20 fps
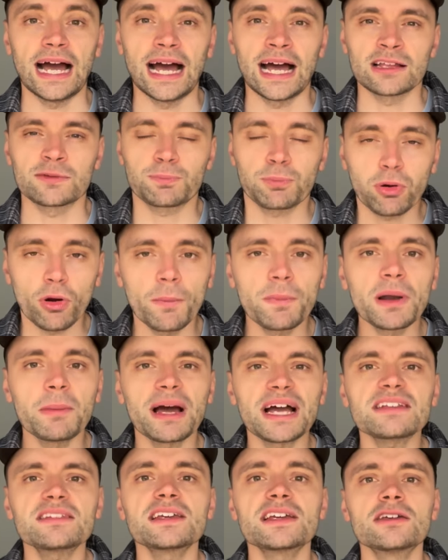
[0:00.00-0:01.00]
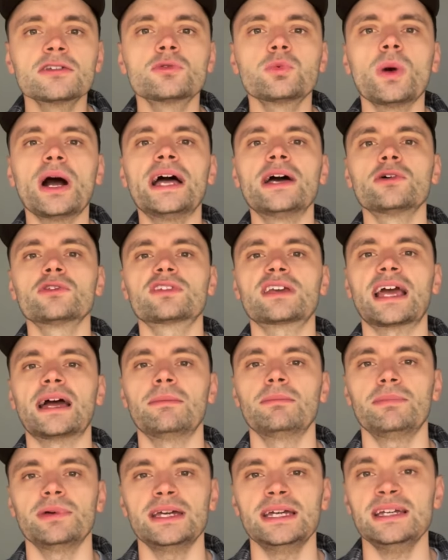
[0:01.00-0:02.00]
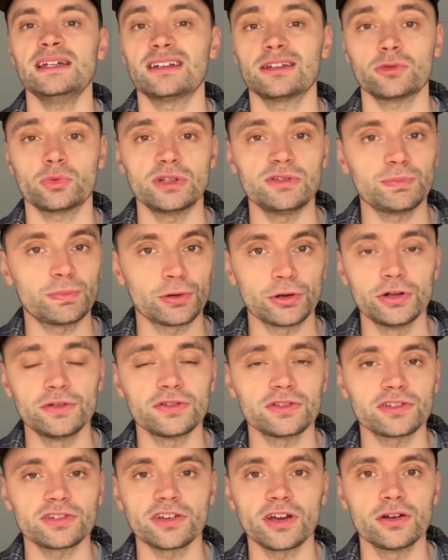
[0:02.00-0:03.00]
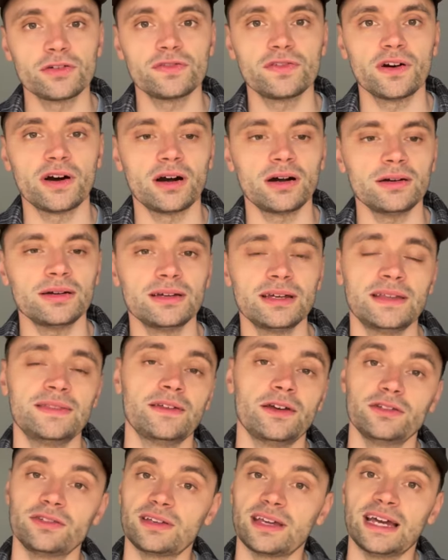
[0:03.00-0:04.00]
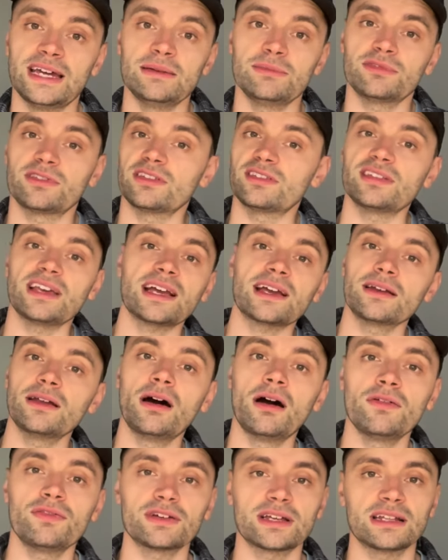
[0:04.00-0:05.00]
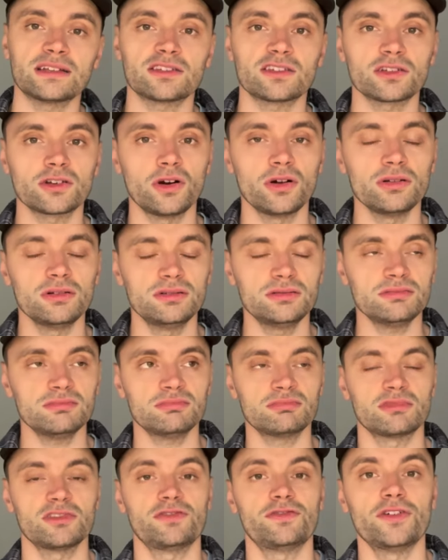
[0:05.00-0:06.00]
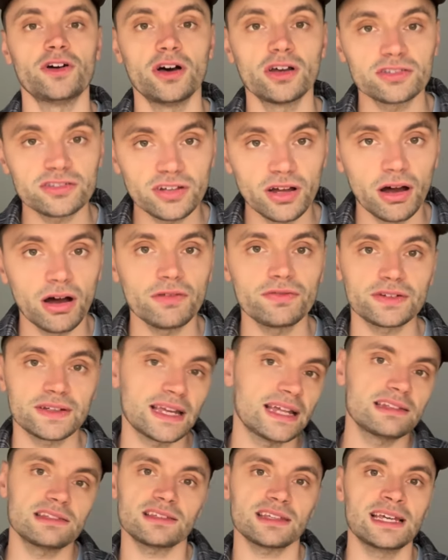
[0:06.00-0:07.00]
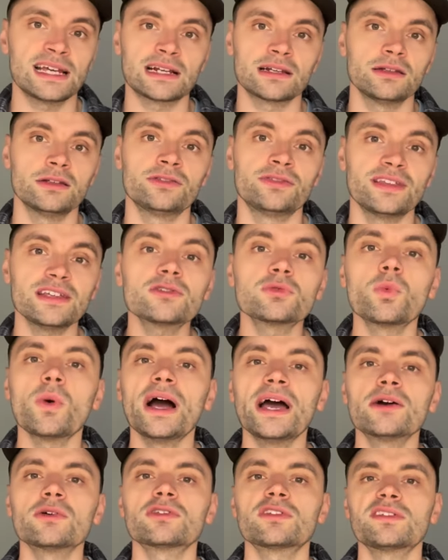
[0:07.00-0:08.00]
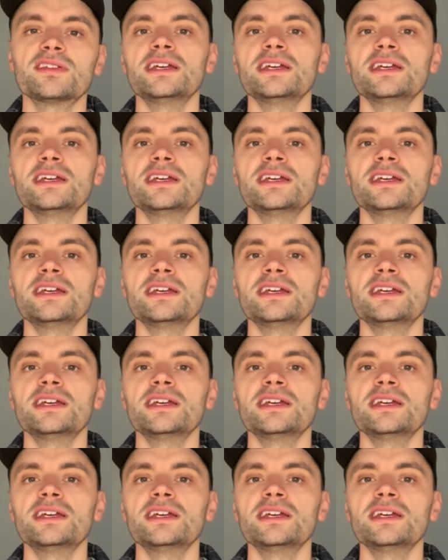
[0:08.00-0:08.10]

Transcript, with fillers: As problematic as Wales can be, and as we've proven so far in those games, the second half against Scotland, the first half against England, this Wales